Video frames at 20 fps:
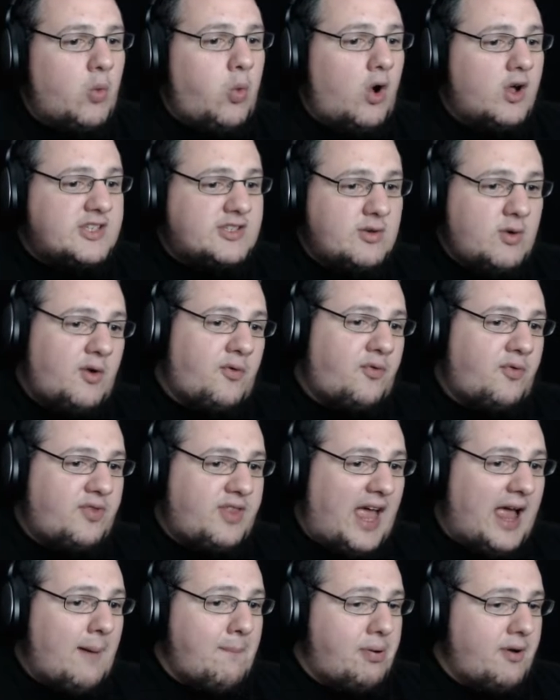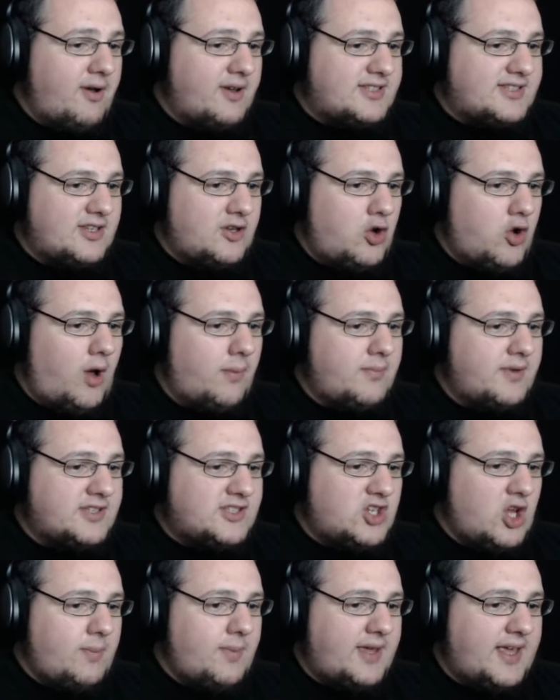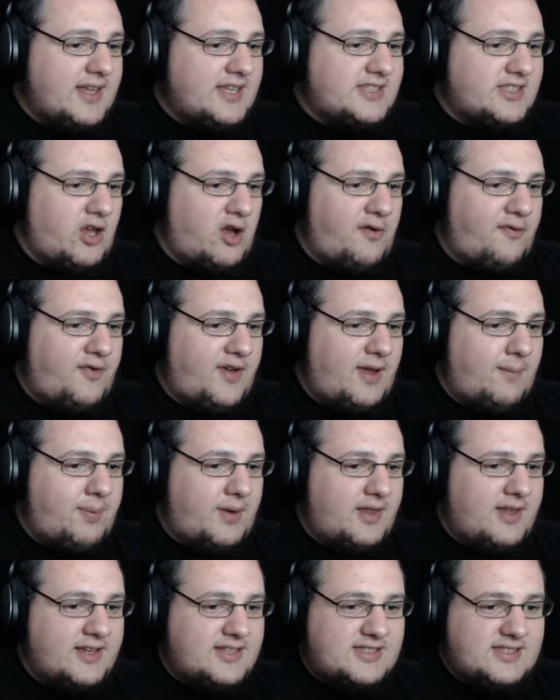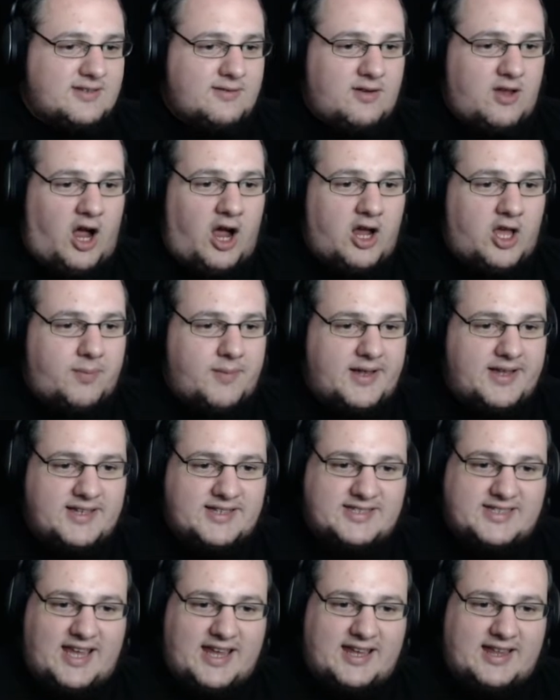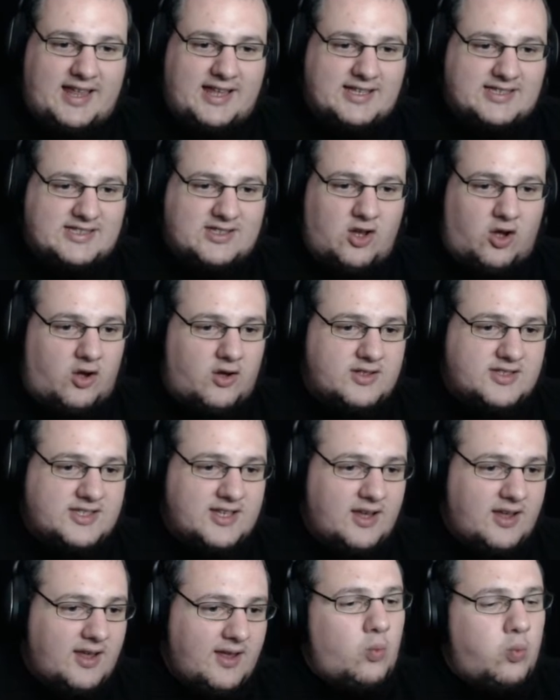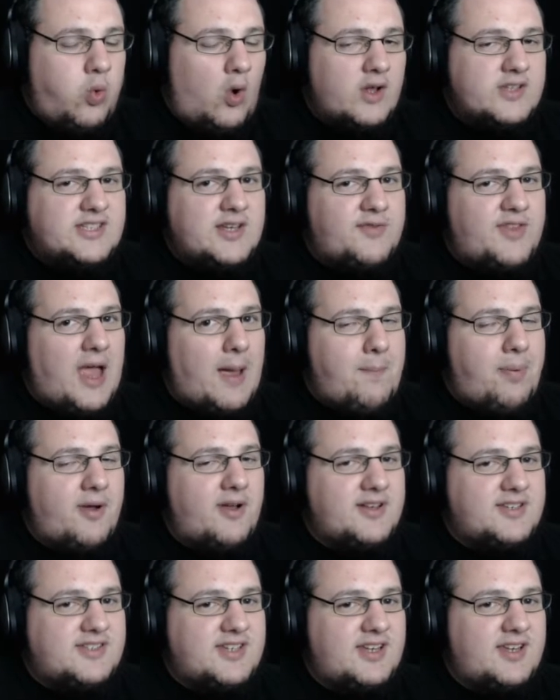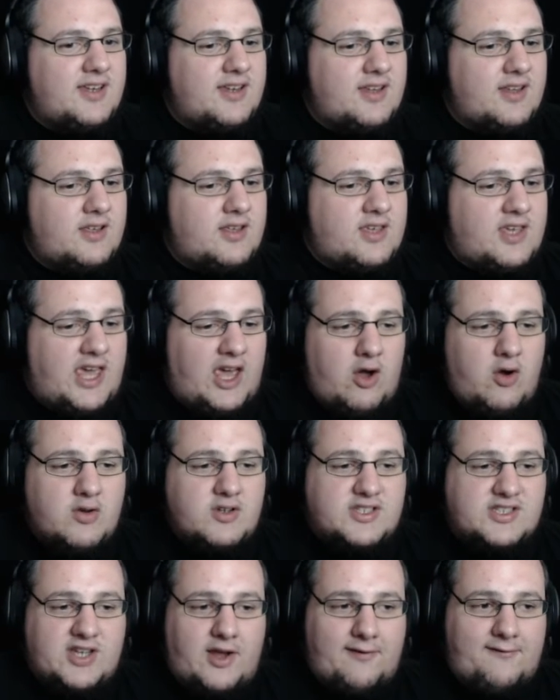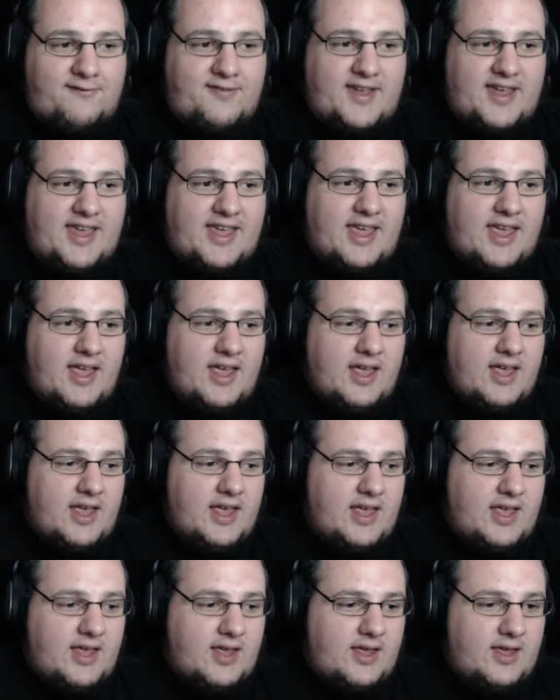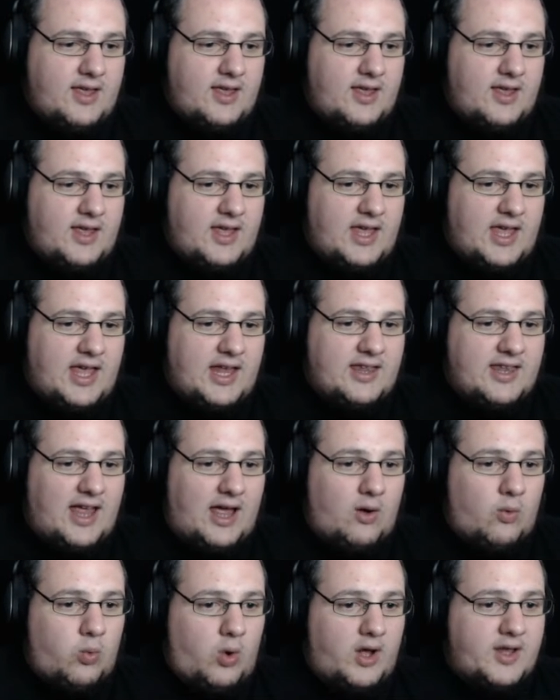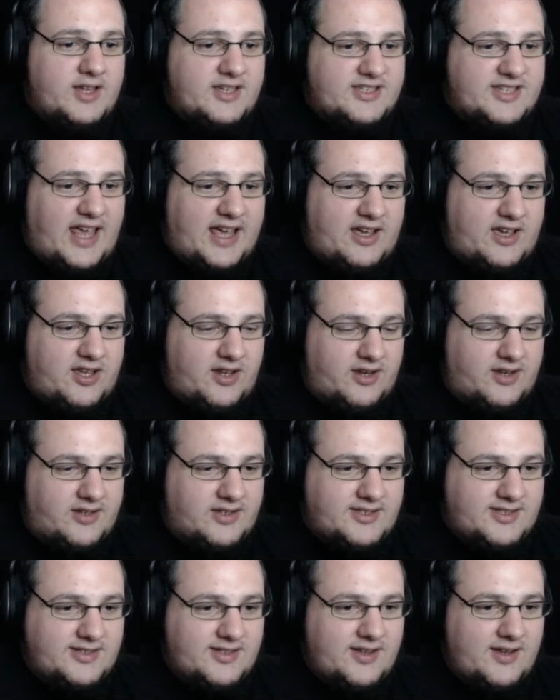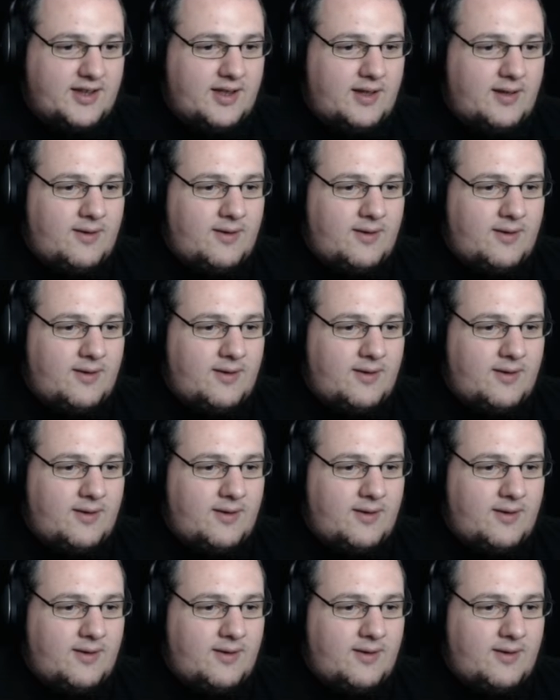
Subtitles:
What if that person, who I'm assuming is Sophie, but there's argument to say that it's not. What if that person killed Sophie in that 1 second?